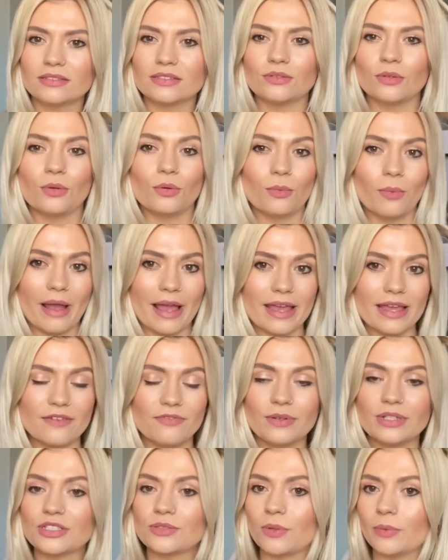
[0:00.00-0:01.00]
or wave,
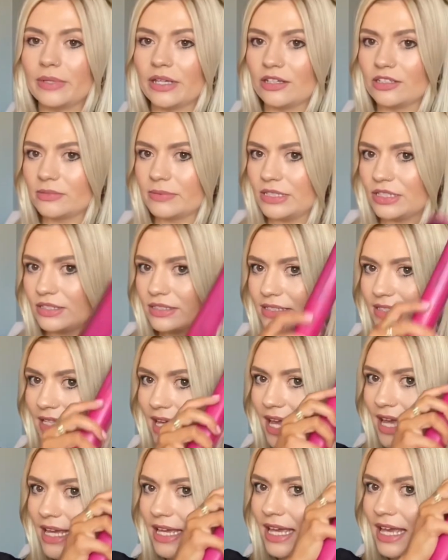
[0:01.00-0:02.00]
which is what we're going to be doing
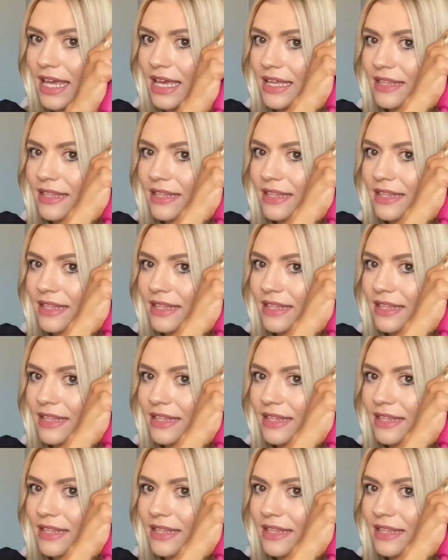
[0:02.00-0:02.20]
today,